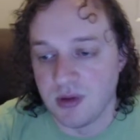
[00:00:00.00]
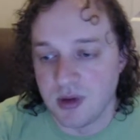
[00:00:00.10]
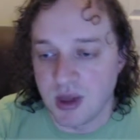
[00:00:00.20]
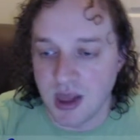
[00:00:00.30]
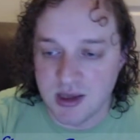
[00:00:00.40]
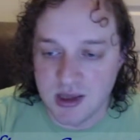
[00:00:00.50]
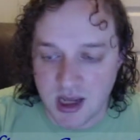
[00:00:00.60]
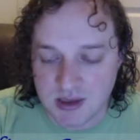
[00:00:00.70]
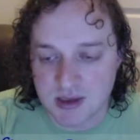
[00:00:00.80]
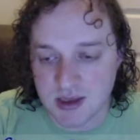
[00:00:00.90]
it
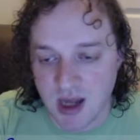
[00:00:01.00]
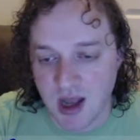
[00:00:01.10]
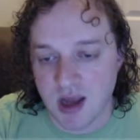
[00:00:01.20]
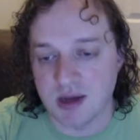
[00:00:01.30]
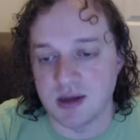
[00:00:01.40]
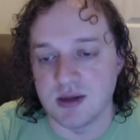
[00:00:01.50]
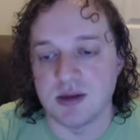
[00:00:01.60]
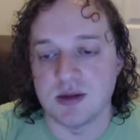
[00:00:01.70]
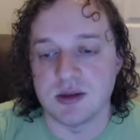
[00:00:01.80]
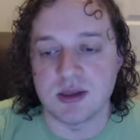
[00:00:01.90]
does not
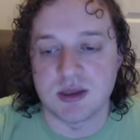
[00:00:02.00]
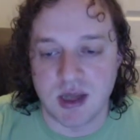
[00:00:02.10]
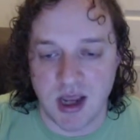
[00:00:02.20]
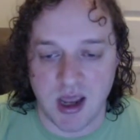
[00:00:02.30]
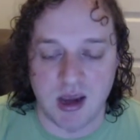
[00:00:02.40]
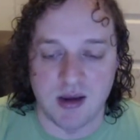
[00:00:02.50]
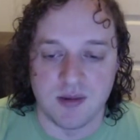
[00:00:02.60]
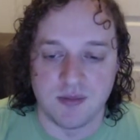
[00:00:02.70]
say